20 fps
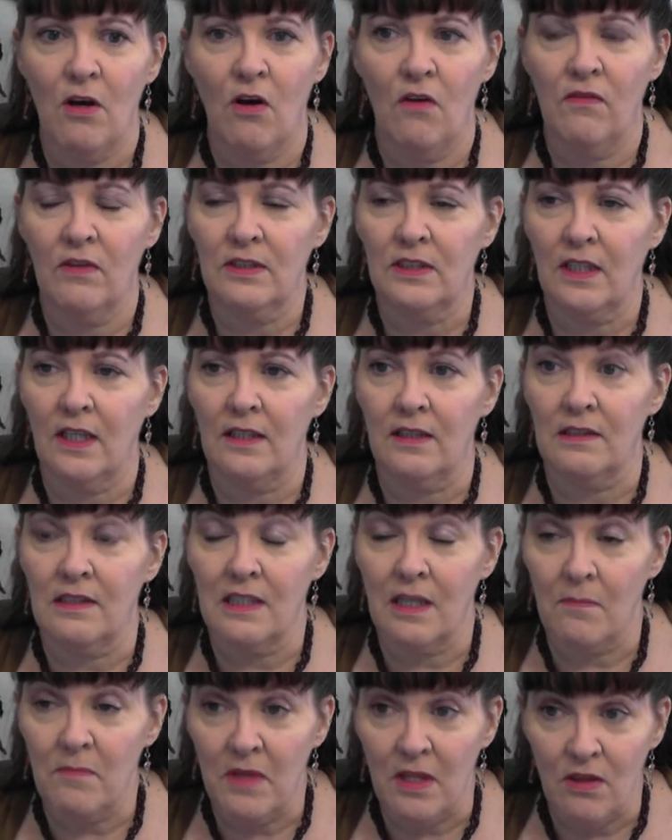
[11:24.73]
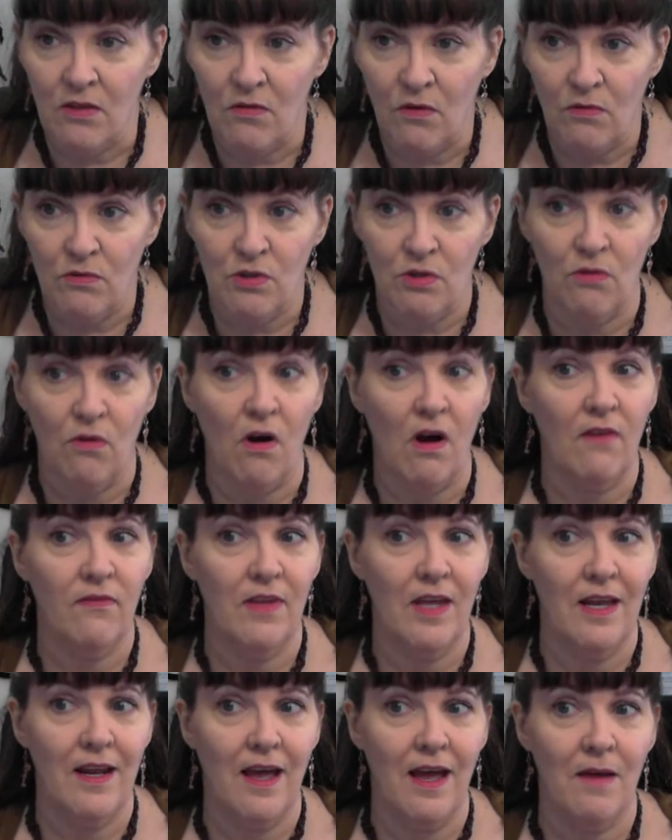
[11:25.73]
all of a sudden something throws you off
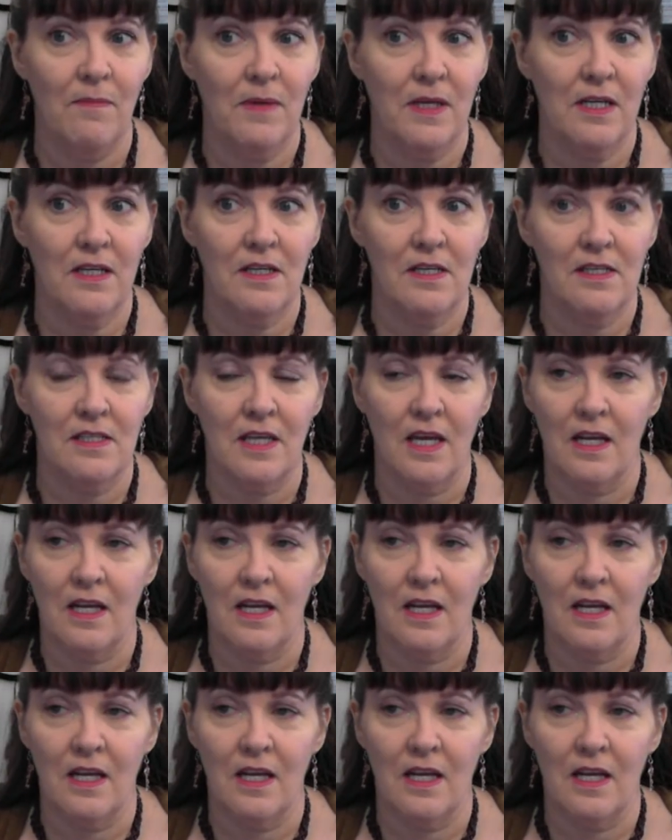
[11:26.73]
that happiness,